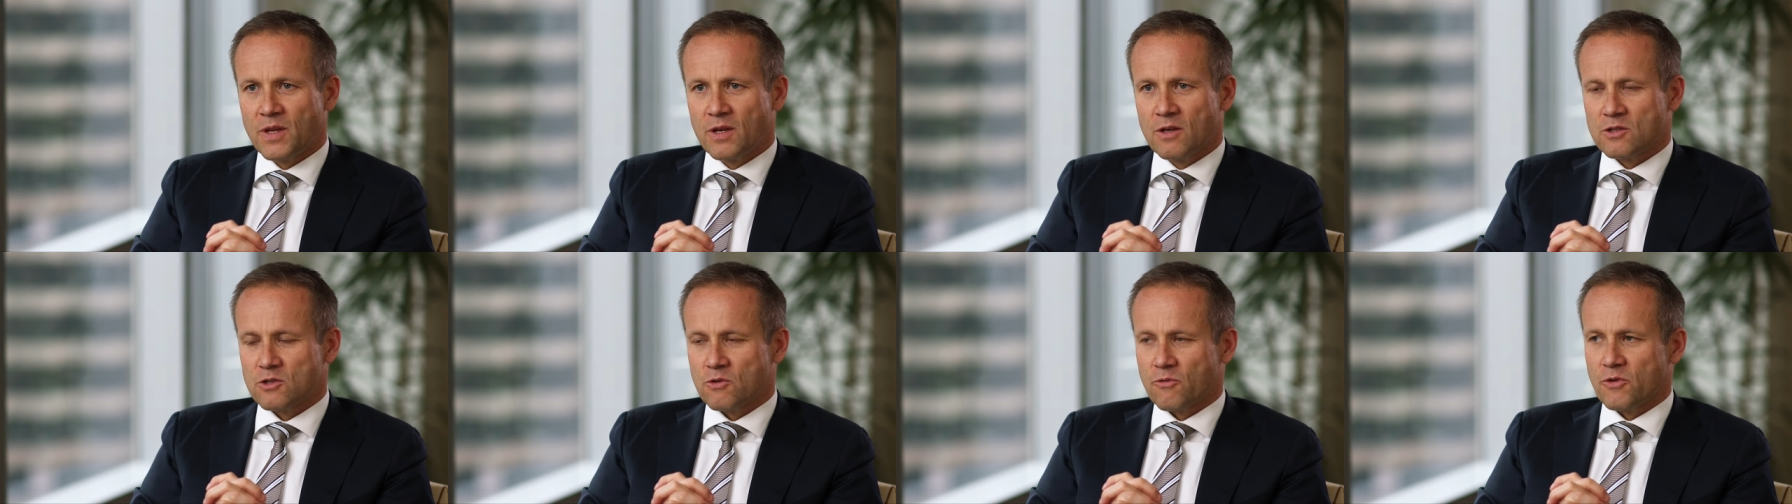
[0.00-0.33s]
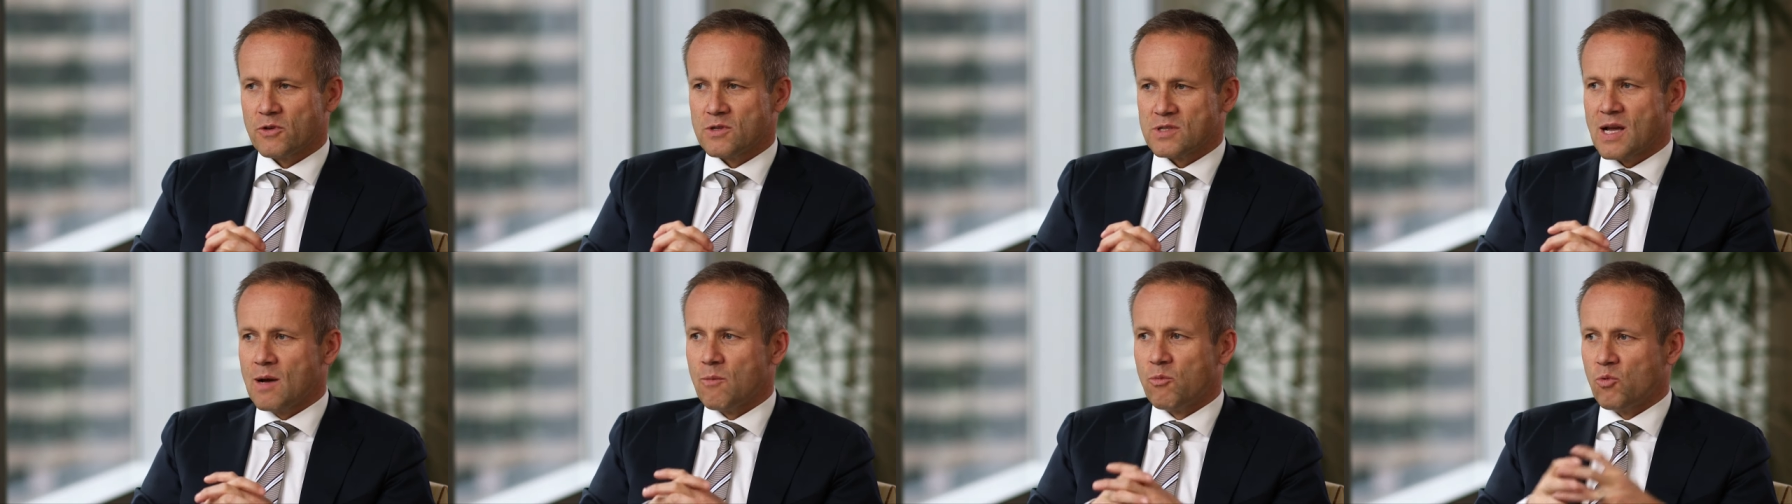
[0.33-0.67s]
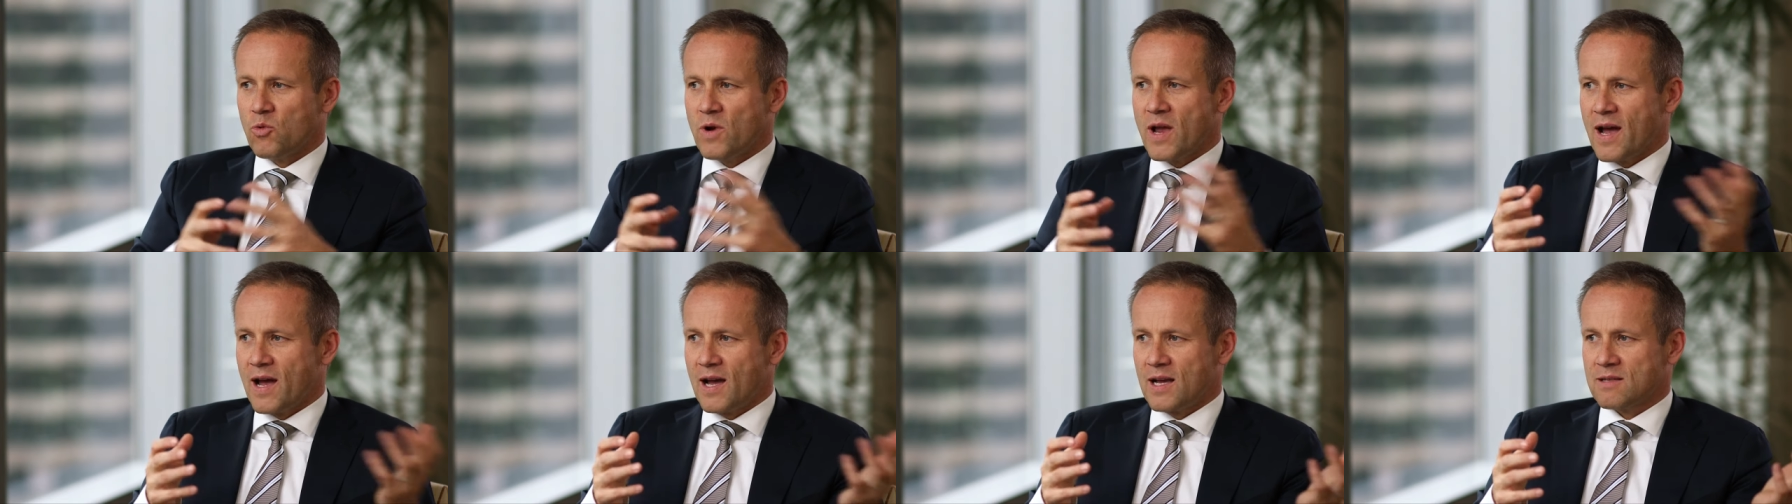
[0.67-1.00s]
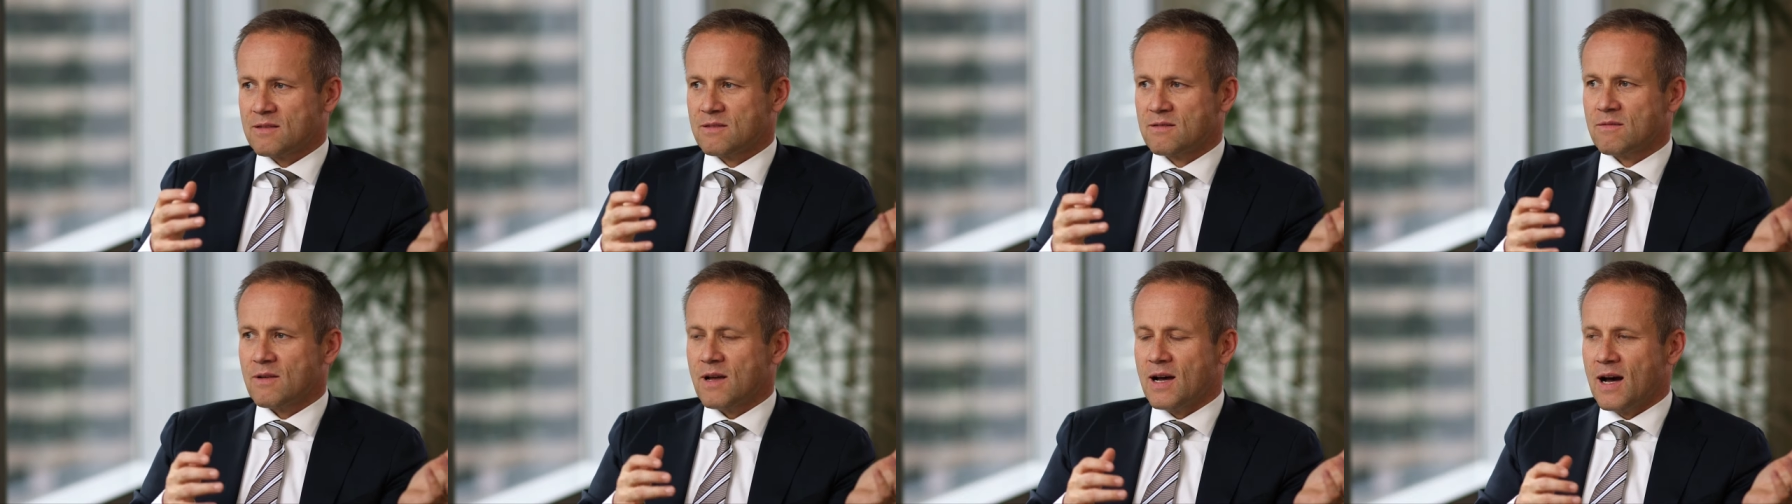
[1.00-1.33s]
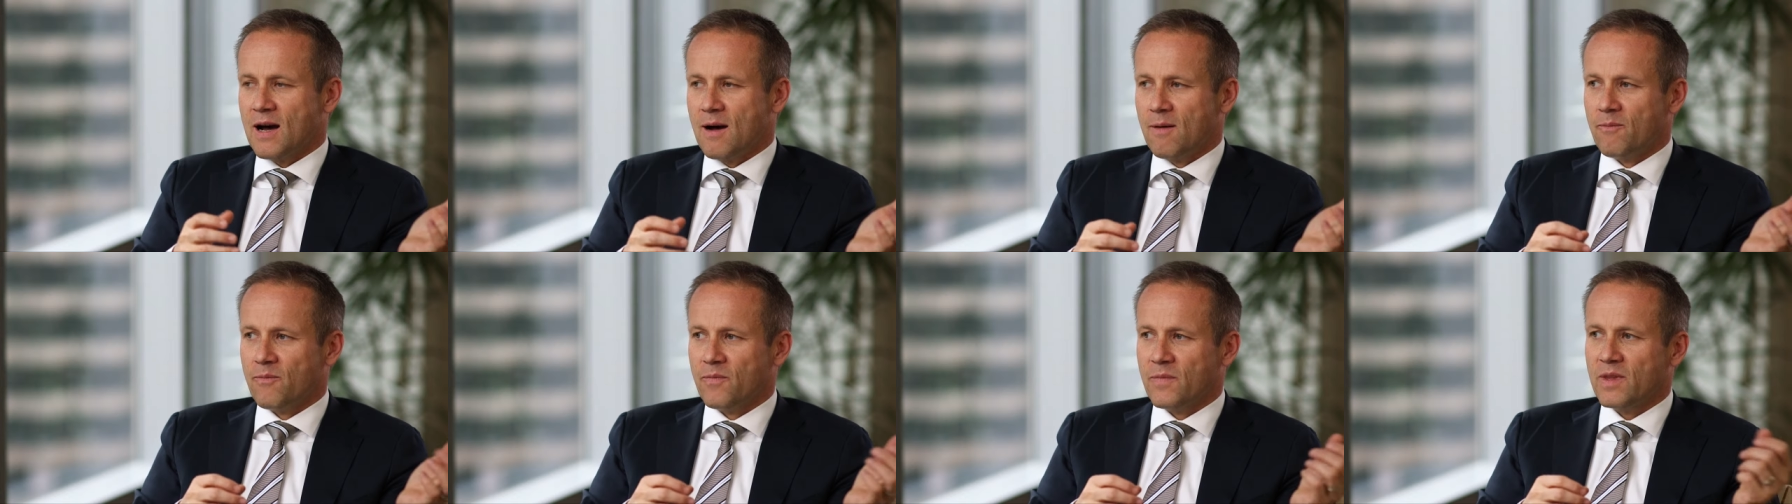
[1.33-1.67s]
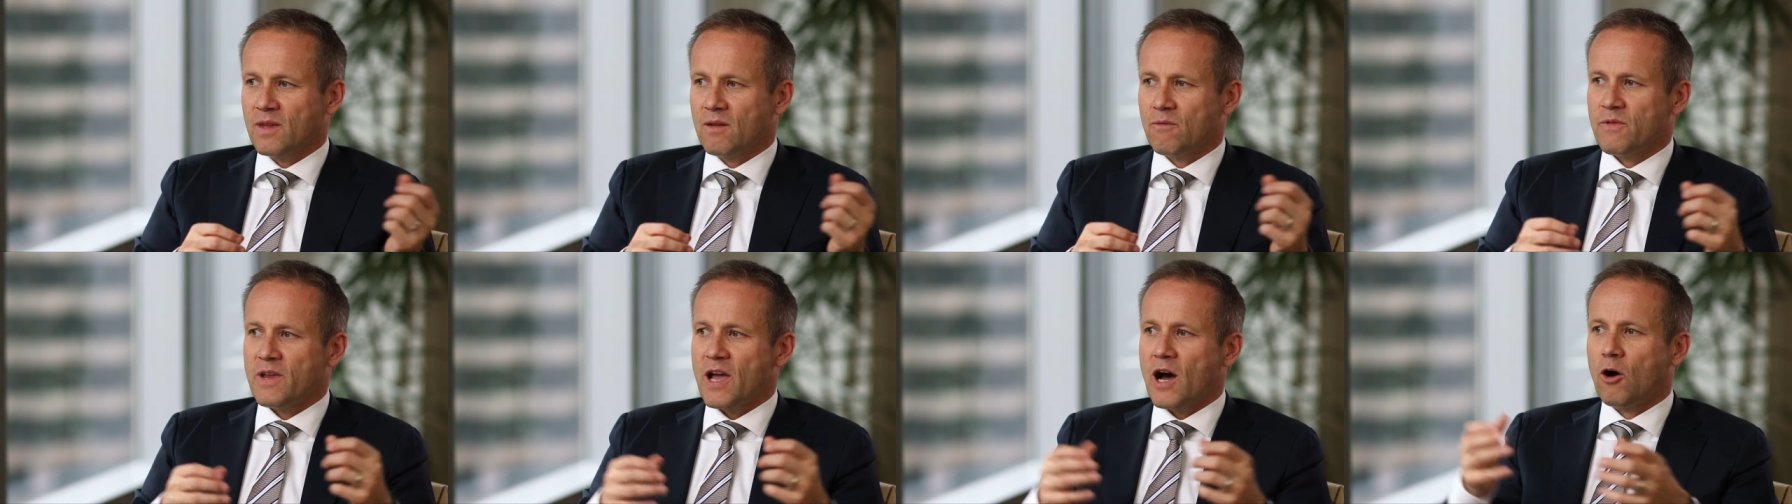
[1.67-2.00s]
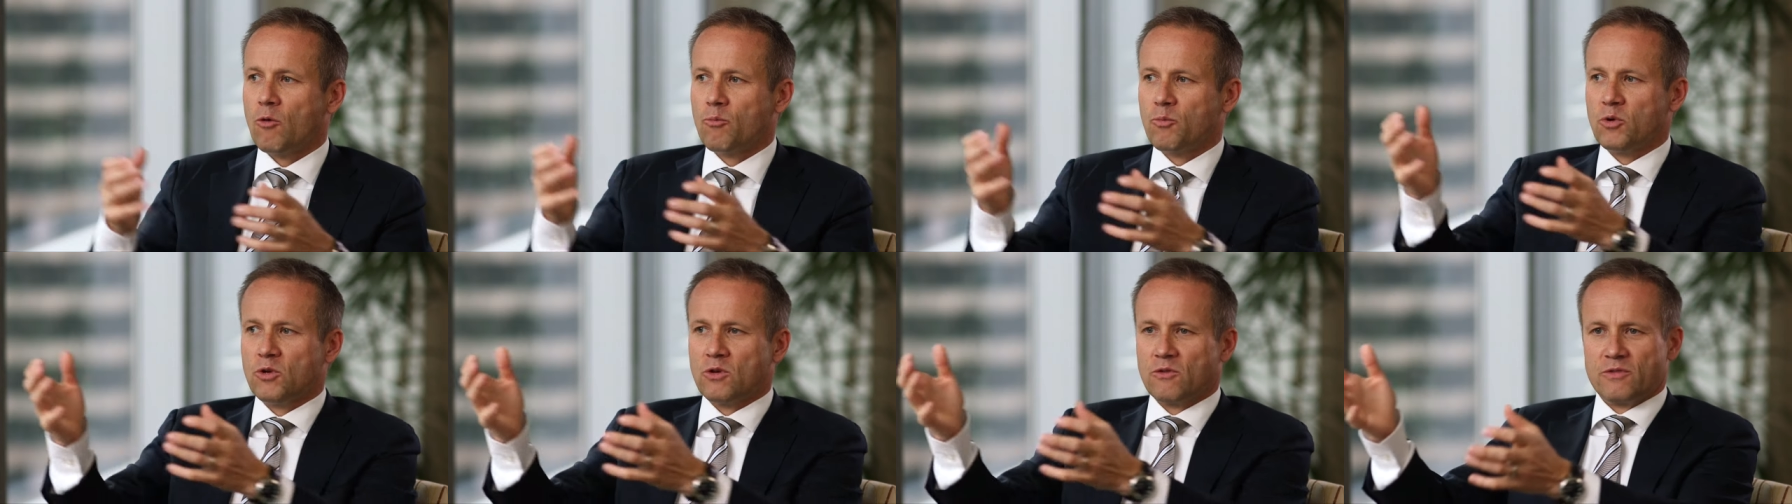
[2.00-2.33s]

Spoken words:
So, for example, we asked the output